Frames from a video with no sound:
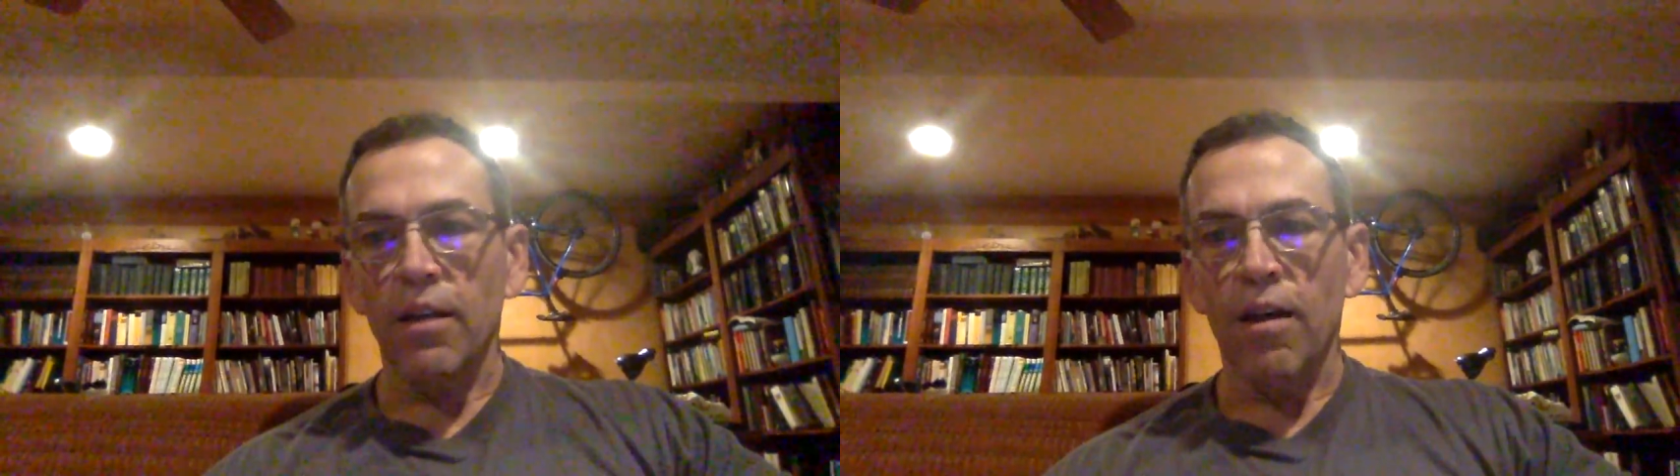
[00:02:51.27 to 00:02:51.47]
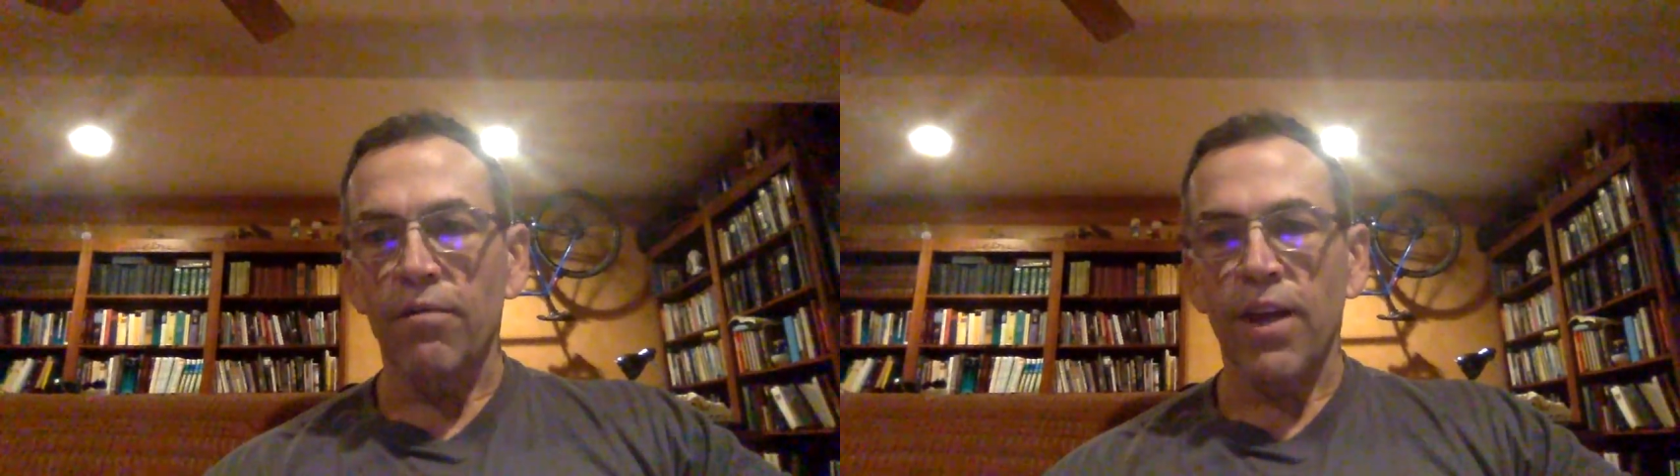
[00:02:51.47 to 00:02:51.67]

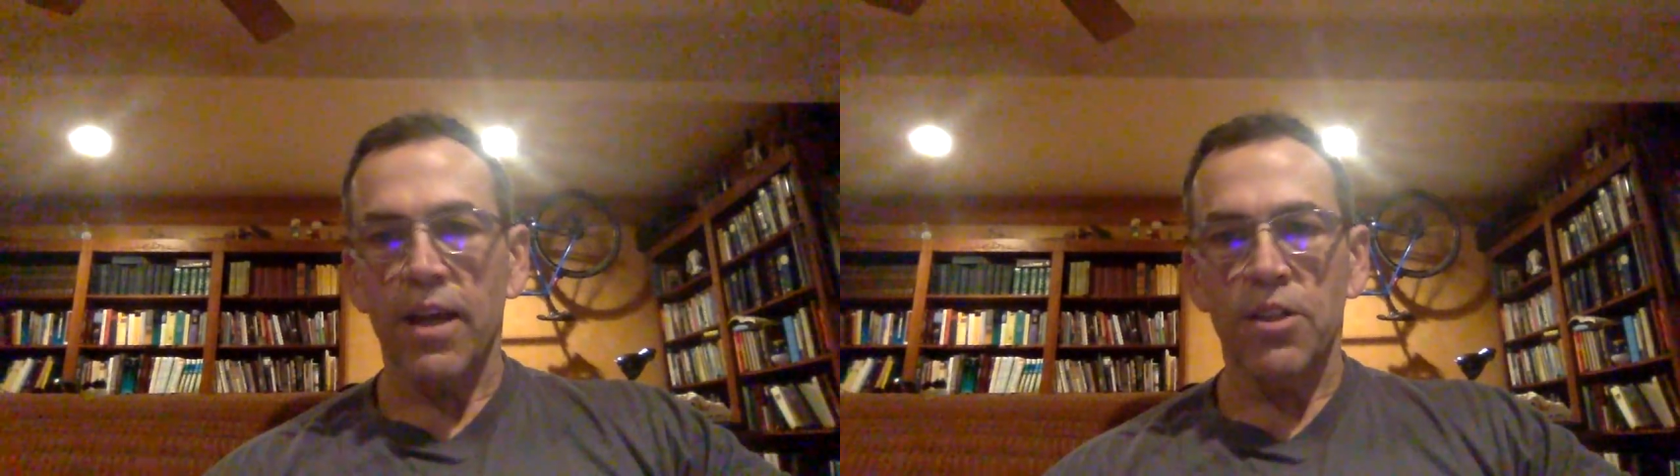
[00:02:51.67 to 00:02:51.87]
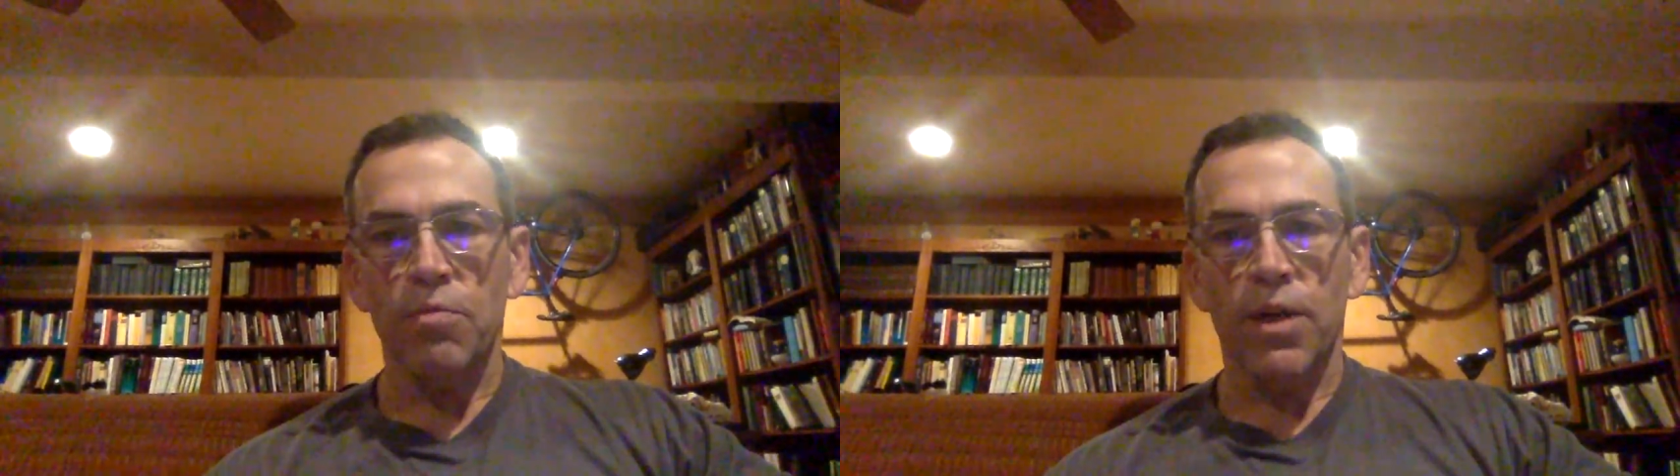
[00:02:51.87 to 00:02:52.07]
love
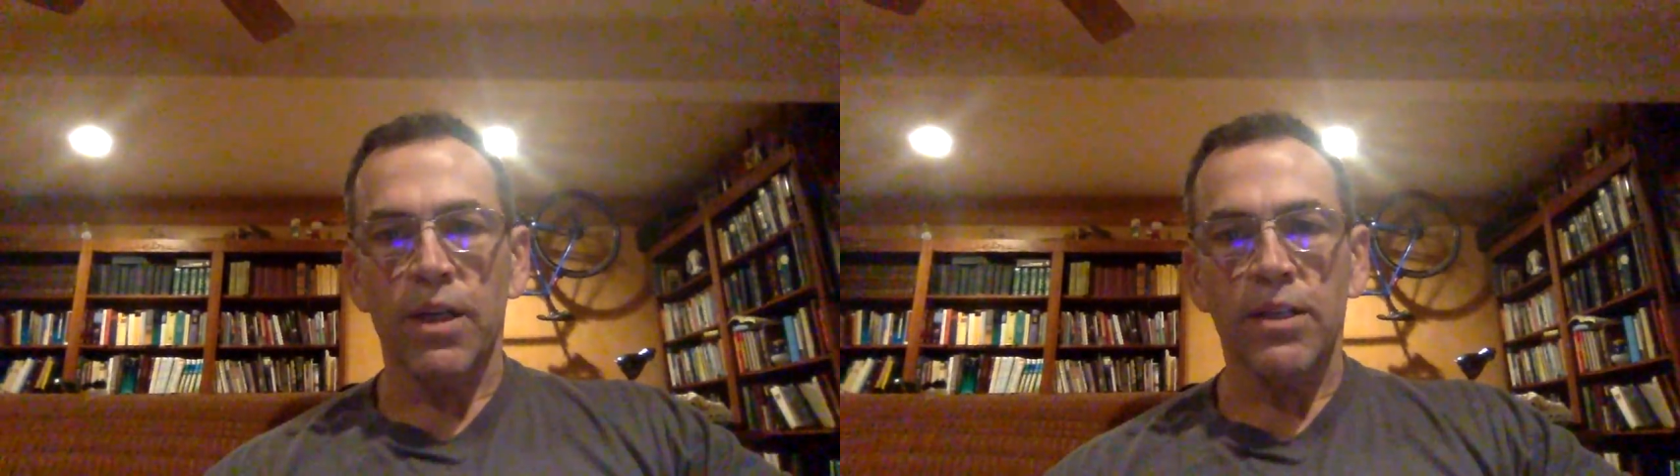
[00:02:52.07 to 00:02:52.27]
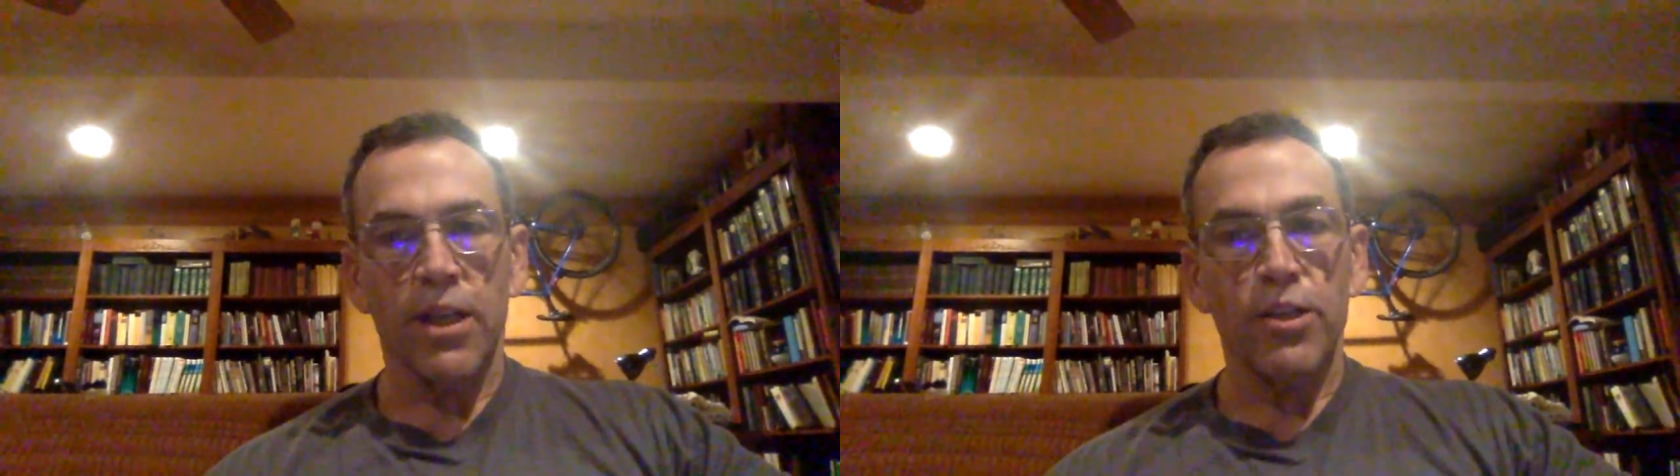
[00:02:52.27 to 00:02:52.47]
kinsmen
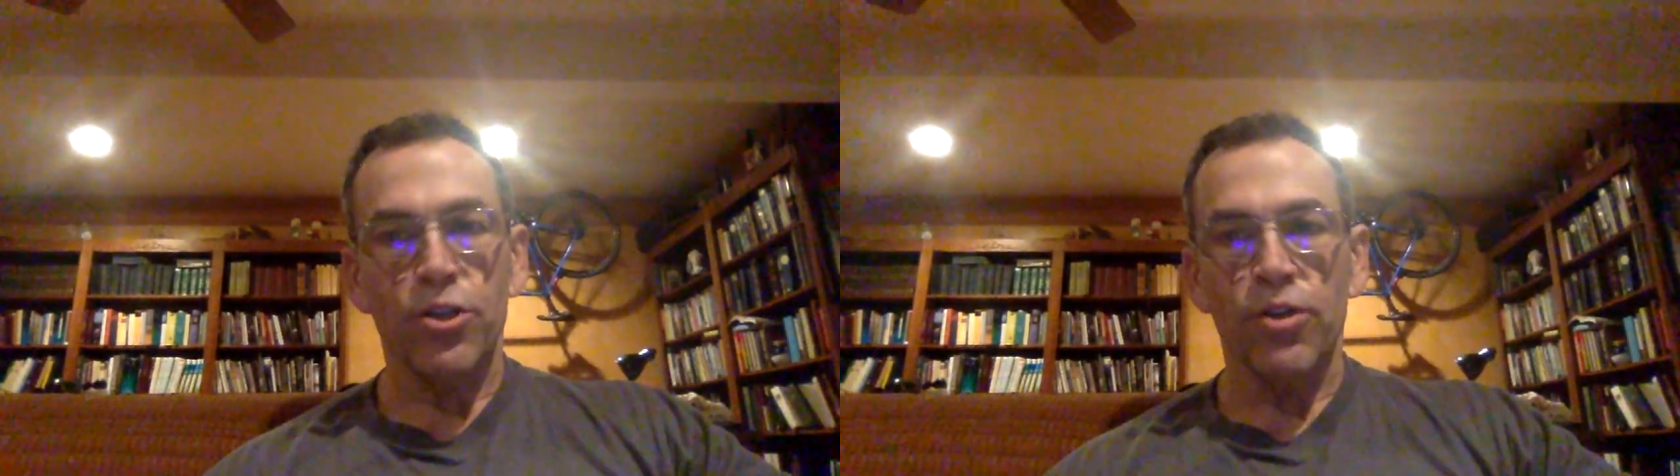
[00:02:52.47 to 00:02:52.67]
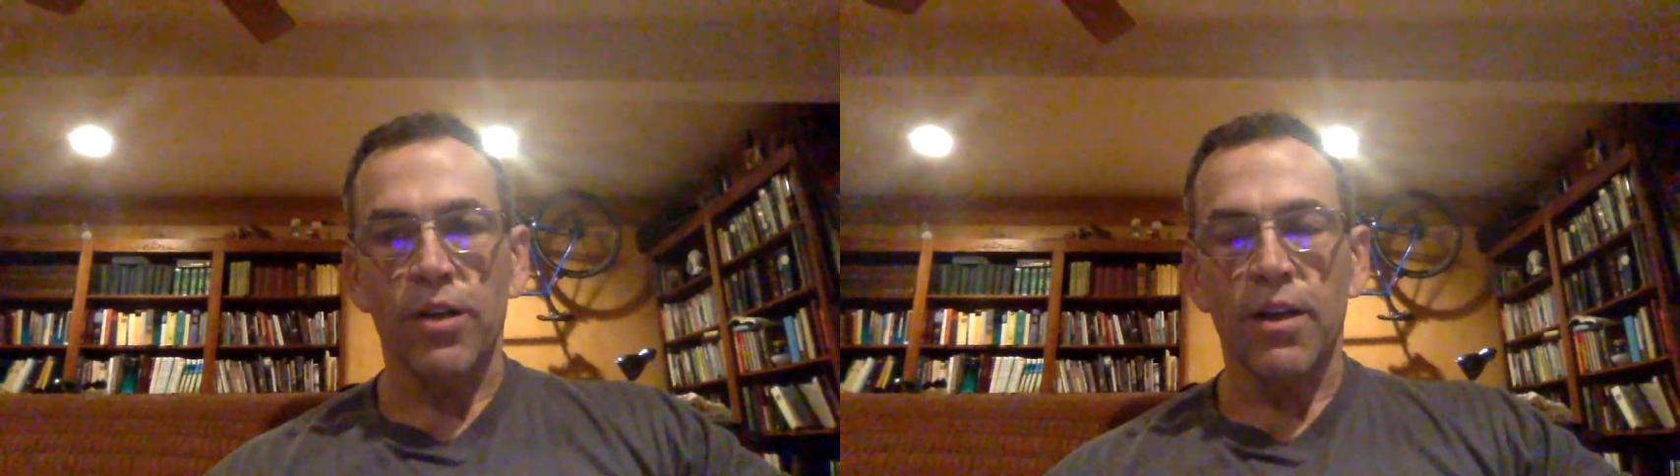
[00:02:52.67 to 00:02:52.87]
as they
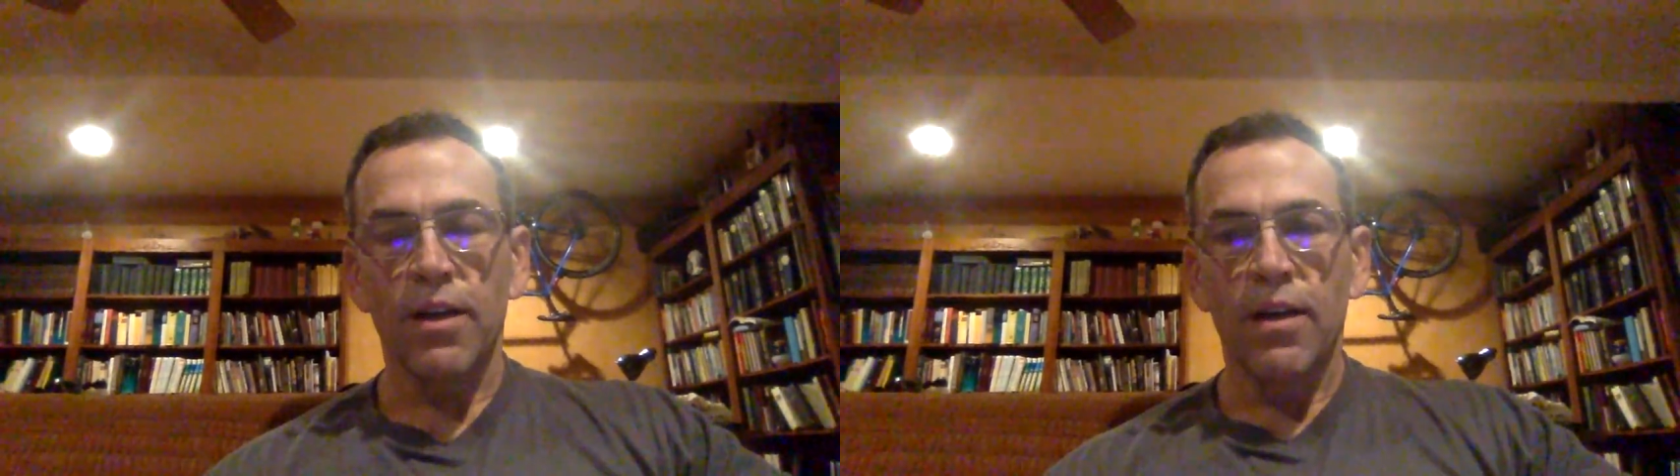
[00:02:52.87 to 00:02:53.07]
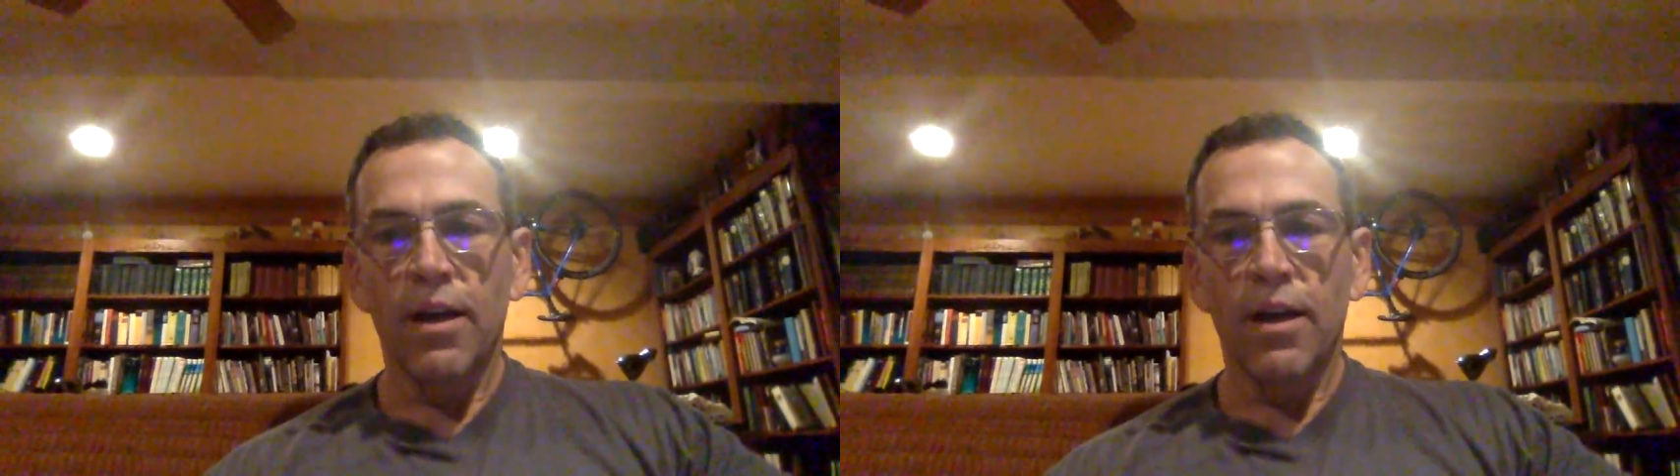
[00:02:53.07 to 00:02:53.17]
should,